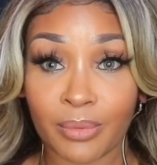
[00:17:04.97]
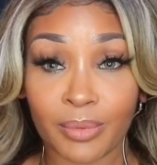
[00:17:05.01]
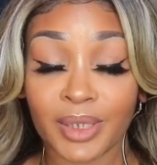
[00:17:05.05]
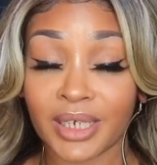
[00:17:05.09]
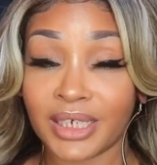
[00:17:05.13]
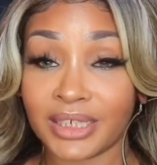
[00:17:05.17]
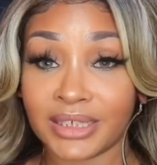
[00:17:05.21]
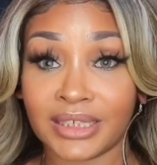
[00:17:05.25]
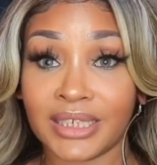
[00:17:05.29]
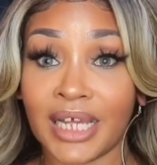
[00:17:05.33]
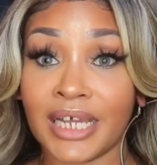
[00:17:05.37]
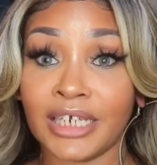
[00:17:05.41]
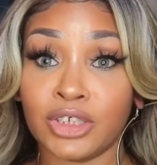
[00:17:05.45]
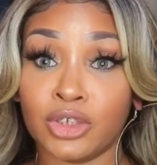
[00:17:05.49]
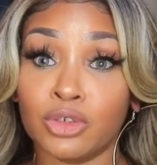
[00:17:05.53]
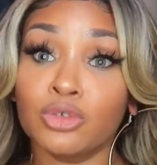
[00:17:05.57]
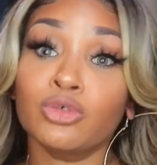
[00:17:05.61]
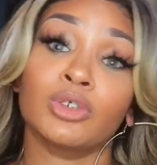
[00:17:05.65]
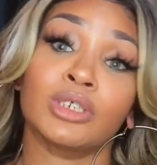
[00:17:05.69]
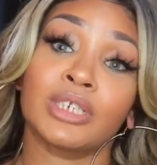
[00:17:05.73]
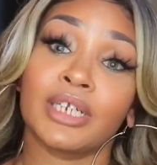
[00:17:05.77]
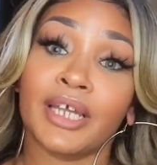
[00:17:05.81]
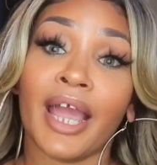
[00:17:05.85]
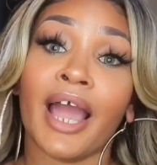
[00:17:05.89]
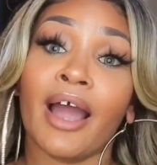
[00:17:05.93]
Because that's
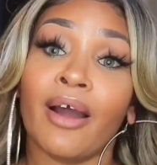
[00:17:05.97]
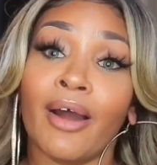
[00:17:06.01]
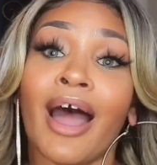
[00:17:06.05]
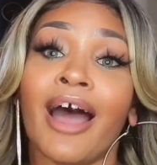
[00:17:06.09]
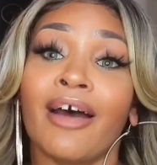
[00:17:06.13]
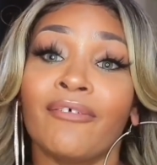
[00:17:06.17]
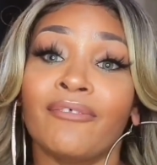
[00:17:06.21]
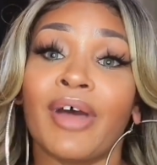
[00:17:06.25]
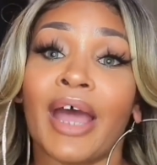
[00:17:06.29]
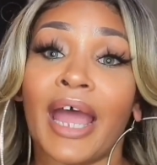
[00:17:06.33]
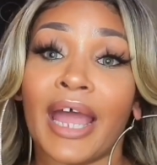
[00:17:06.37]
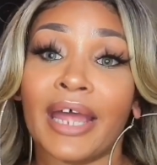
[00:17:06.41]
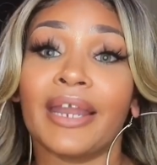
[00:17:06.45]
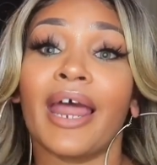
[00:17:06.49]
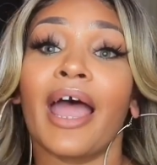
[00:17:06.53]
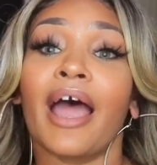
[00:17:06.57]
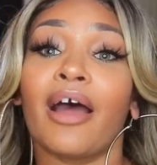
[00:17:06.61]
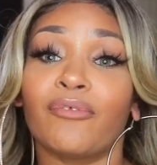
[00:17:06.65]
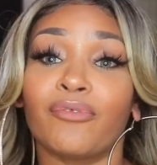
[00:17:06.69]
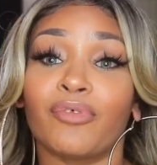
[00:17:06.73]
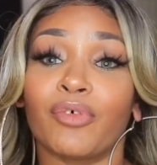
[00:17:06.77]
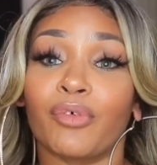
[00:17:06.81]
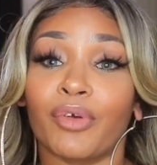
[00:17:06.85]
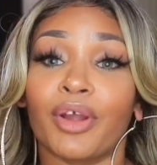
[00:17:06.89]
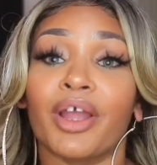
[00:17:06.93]
usually how I find
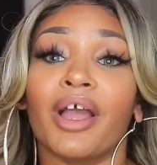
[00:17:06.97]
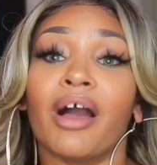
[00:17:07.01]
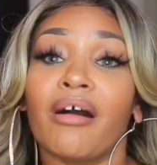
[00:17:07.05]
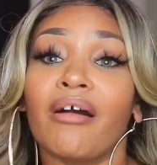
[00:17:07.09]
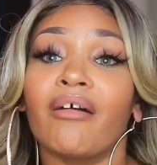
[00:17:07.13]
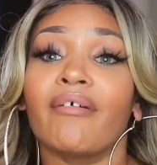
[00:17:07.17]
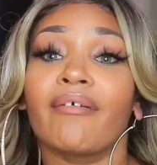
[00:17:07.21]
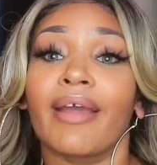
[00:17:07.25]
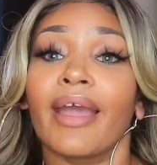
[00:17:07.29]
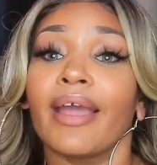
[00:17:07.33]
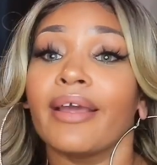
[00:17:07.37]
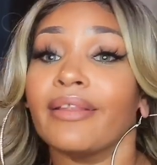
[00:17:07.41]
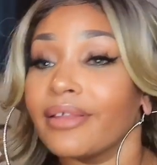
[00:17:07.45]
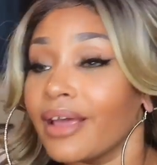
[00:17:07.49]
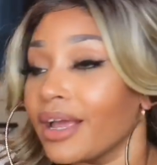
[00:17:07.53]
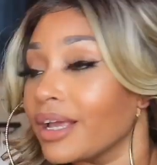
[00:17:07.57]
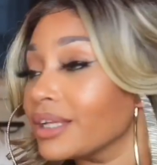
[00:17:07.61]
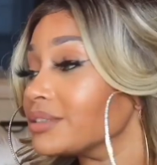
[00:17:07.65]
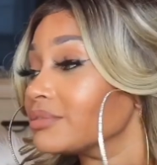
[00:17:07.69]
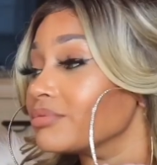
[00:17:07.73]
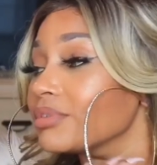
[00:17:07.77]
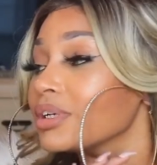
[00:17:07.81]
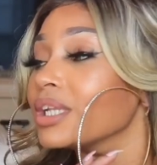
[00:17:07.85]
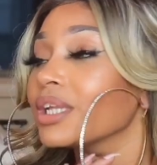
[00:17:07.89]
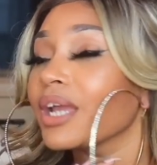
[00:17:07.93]
out for real. Okay,
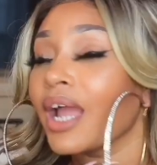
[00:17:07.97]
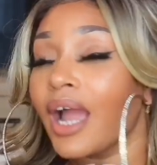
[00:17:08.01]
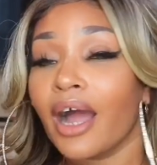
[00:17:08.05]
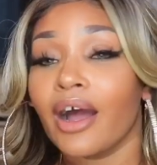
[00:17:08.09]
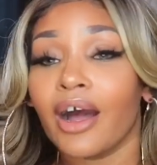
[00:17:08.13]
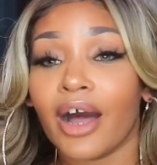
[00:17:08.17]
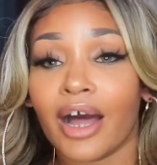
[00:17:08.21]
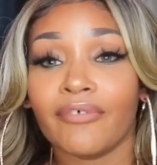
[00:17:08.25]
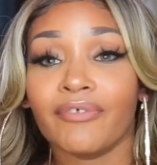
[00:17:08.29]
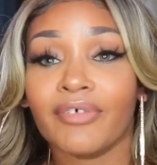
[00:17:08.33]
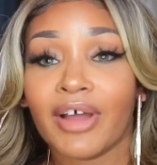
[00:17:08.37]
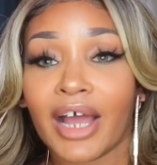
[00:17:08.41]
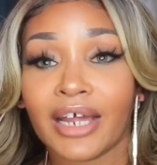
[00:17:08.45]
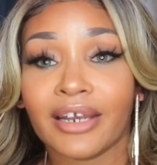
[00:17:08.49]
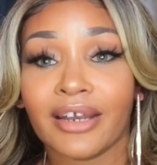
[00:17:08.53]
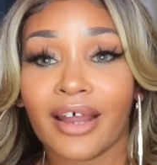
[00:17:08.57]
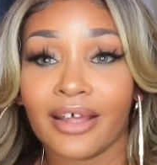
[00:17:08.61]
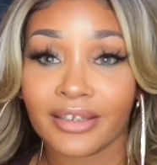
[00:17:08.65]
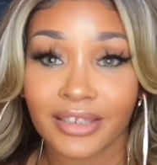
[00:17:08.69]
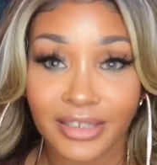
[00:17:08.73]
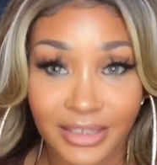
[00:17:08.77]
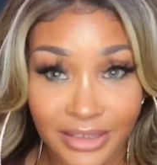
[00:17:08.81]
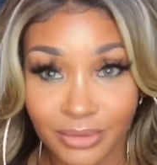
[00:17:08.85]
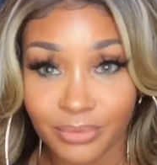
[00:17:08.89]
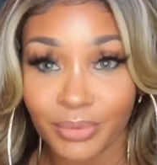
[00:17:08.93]
that's really how I found out
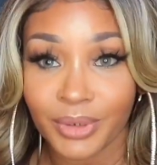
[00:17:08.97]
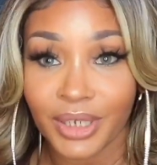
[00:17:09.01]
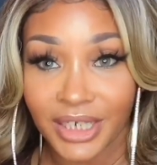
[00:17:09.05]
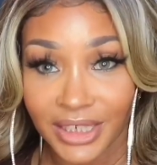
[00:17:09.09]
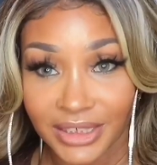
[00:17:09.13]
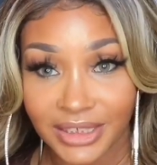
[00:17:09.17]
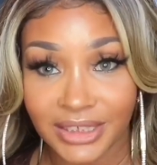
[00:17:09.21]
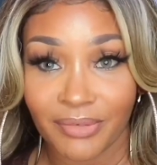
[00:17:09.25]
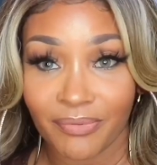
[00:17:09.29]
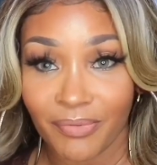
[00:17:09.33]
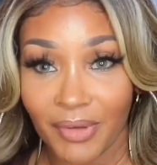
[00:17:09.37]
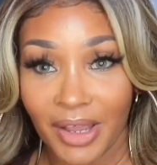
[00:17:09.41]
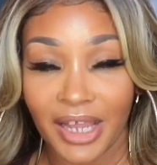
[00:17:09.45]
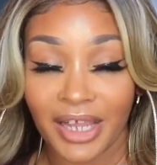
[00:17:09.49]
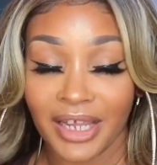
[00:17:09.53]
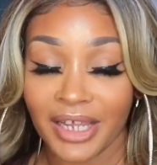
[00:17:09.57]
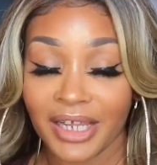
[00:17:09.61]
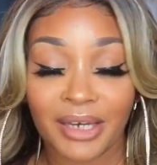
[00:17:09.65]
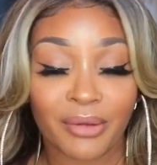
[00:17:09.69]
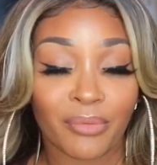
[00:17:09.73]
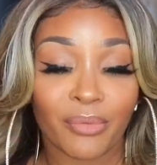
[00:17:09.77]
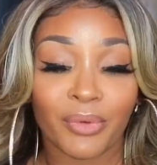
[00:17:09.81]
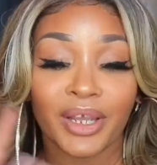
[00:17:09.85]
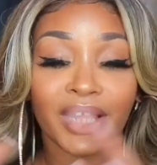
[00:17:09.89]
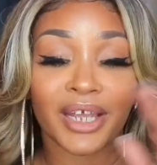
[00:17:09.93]
this wig is available.
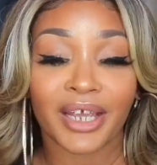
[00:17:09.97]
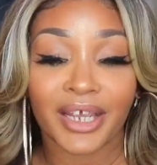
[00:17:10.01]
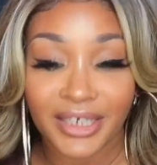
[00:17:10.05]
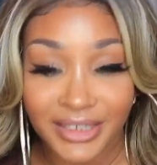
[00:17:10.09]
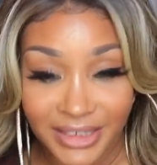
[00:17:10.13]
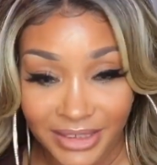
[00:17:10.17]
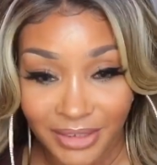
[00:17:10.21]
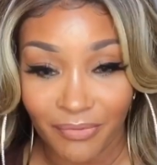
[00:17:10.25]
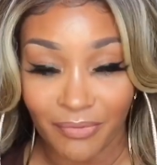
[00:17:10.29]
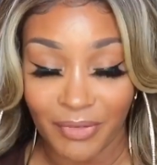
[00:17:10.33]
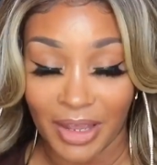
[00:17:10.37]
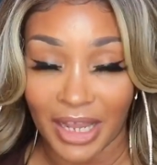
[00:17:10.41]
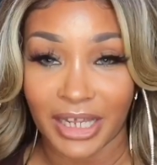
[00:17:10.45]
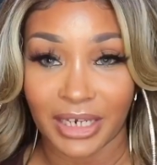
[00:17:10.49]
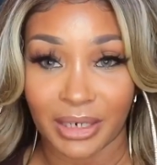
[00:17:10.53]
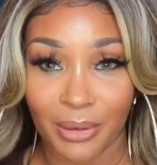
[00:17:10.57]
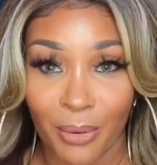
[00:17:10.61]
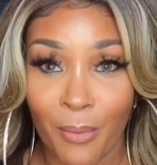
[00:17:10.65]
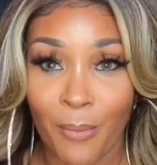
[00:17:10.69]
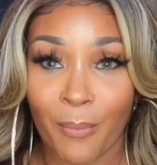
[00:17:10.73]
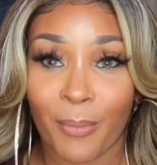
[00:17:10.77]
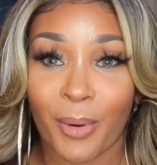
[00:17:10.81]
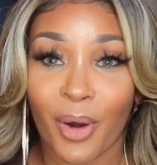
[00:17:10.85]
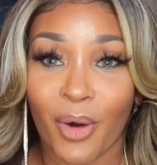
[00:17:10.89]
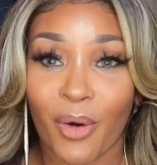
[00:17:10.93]
Any wig is
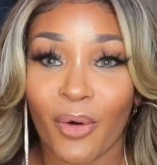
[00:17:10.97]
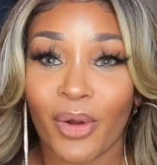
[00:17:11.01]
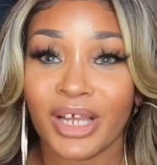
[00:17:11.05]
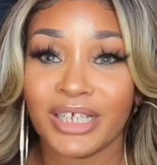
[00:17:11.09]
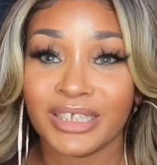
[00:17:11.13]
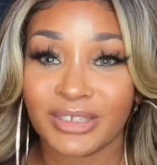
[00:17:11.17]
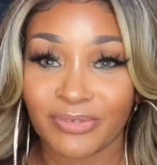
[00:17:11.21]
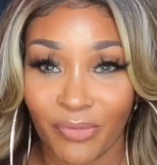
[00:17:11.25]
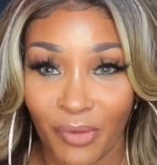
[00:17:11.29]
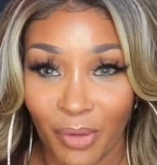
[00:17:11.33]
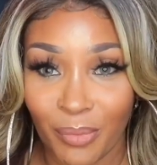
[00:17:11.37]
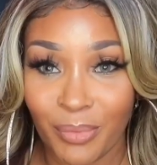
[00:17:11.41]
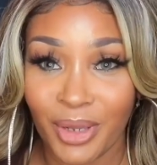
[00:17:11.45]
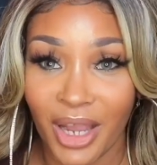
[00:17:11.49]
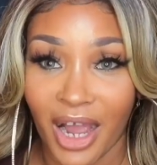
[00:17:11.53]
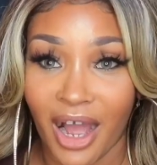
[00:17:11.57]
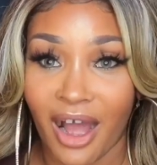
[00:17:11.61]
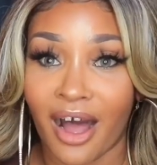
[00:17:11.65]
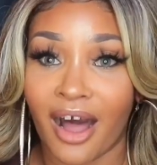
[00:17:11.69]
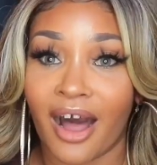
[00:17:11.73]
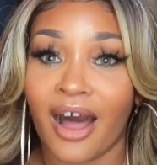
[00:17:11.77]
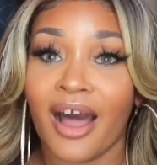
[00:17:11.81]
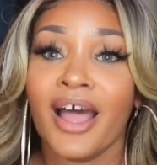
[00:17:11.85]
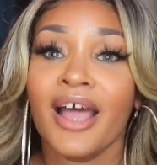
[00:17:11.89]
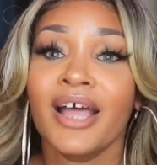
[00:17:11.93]
available. it's from
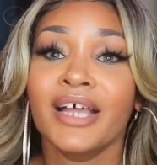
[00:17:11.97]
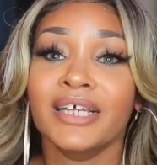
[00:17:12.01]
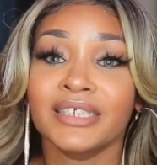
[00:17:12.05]
y'all.